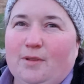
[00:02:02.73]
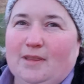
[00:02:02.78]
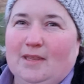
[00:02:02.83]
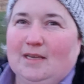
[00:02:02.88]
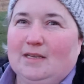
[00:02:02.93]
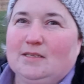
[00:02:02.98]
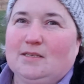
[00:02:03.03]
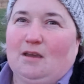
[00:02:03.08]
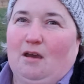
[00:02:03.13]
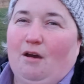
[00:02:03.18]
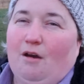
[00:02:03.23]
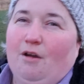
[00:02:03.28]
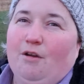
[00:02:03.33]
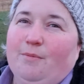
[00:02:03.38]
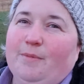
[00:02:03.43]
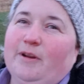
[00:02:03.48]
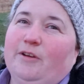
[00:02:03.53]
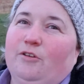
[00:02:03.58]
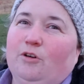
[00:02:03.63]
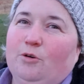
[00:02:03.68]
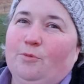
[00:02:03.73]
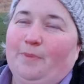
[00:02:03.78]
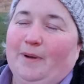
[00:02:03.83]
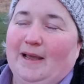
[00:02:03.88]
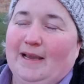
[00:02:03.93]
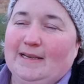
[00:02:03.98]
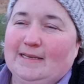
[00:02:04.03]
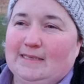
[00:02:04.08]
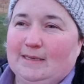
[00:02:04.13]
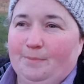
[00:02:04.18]
things at home in our old
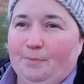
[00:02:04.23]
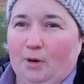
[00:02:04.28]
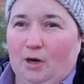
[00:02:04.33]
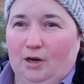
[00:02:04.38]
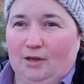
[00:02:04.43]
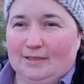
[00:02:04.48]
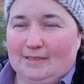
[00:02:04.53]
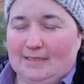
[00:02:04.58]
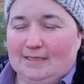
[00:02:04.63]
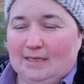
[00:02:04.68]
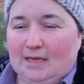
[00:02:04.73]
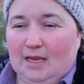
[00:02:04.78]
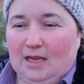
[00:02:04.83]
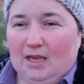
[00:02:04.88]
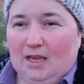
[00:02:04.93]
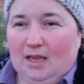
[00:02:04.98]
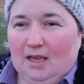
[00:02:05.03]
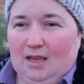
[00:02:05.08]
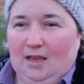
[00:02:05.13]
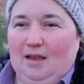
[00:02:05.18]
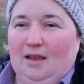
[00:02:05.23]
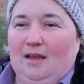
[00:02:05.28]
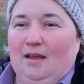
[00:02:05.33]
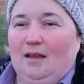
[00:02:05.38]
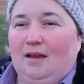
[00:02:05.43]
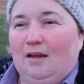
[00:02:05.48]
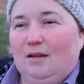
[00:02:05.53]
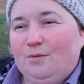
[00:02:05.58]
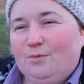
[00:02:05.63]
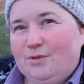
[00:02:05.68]
place in pots.
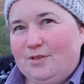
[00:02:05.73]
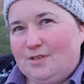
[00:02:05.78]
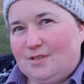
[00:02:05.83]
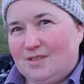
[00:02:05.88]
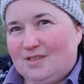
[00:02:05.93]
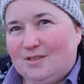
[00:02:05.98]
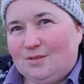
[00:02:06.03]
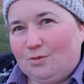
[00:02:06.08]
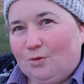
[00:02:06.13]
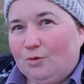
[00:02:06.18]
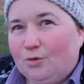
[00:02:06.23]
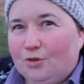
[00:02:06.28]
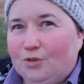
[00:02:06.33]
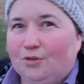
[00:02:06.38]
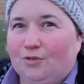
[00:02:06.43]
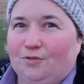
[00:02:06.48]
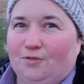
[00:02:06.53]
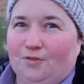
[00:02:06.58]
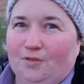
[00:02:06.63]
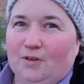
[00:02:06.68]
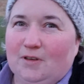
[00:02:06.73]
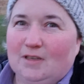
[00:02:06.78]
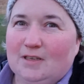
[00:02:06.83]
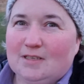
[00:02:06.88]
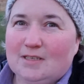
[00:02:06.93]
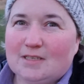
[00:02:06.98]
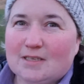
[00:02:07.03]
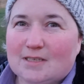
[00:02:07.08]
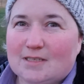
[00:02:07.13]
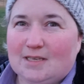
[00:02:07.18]
I was sort of
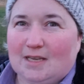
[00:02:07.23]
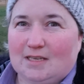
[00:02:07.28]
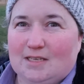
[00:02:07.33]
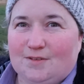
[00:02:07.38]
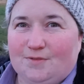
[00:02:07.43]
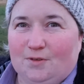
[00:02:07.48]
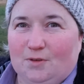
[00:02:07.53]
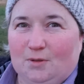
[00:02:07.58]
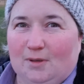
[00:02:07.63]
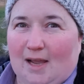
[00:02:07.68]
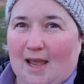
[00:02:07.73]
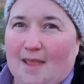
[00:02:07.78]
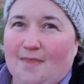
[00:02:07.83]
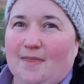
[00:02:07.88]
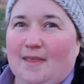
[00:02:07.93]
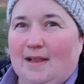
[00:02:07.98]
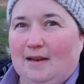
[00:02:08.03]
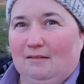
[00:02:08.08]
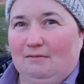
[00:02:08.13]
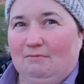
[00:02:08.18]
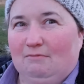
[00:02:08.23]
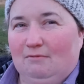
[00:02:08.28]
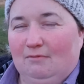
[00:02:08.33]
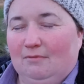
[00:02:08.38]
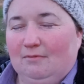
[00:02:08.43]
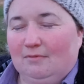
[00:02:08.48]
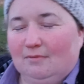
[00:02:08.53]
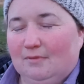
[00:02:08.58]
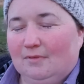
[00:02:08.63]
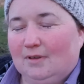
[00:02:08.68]
successful and then
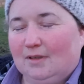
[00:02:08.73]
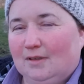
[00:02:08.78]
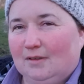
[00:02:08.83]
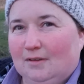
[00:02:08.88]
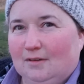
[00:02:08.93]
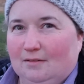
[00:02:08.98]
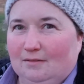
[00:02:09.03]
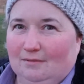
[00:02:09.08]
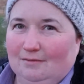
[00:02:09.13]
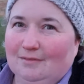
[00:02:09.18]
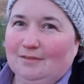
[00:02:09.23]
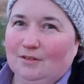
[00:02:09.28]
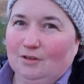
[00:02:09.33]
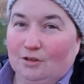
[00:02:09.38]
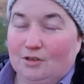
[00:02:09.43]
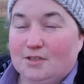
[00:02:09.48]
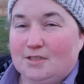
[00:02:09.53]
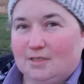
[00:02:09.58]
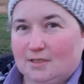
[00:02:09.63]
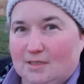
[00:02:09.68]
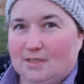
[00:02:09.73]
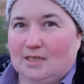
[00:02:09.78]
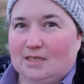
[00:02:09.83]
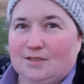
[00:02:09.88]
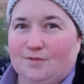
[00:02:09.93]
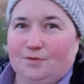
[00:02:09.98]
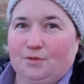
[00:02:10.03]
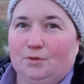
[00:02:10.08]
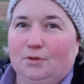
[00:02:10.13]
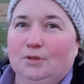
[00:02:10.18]
not
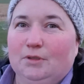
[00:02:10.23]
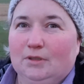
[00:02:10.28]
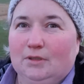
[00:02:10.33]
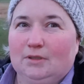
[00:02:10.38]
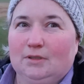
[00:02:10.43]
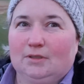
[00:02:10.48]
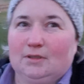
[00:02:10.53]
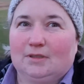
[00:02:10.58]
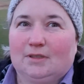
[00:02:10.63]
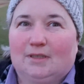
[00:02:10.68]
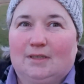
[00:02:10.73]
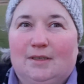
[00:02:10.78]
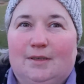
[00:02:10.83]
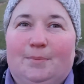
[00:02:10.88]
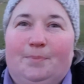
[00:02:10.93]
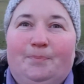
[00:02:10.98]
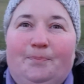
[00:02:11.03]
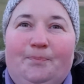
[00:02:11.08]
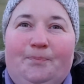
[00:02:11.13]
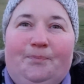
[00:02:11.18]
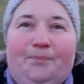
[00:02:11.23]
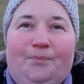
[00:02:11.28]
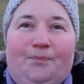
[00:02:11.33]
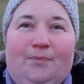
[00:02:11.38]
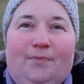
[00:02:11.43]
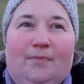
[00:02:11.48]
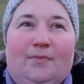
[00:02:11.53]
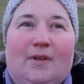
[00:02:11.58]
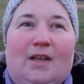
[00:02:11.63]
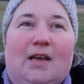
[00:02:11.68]
successful
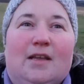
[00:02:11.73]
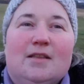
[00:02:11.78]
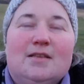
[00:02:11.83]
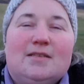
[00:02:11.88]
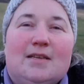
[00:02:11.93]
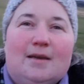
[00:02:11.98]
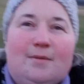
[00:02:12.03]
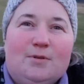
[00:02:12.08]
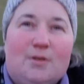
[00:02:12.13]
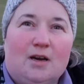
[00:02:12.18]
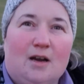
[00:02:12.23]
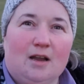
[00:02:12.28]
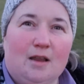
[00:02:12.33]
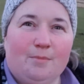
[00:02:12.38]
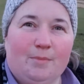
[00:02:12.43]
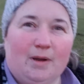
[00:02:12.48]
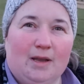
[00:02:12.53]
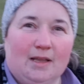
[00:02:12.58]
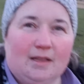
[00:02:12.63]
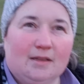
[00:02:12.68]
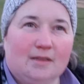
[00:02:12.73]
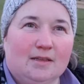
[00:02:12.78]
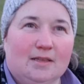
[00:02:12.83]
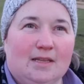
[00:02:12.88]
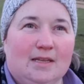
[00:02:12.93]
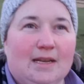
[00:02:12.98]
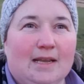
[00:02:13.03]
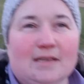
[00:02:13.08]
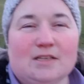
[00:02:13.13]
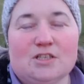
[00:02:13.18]
at the same time, and
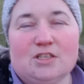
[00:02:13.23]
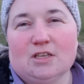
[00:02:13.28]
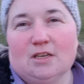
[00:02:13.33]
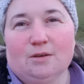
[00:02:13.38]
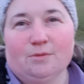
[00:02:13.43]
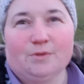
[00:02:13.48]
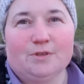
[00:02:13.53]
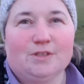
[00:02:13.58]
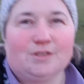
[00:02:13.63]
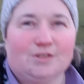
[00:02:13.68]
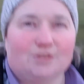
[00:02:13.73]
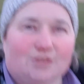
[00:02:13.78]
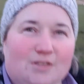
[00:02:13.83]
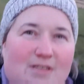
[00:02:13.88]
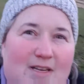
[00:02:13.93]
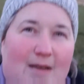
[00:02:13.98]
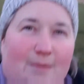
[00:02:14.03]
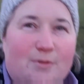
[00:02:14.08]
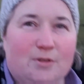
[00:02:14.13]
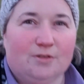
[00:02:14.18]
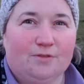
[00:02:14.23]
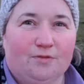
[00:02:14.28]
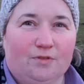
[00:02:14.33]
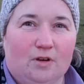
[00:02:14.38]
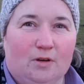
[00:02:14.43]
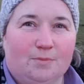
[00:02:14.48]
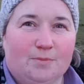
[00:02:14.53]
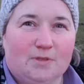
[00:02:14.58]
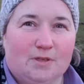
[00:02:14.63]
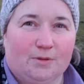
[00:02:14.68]
the next year was just an absolute
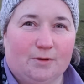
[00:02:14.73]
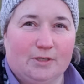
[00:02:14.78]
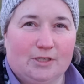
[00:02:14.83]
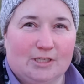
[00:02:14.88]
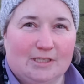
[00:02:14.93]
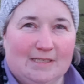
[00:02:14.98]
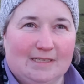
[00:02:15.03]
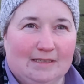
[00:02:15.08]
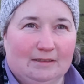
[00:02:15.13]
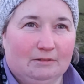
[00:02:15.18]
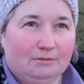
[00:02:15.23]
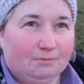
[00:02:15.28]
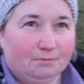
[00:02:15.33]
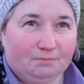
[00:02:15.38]
flop, so I just didn't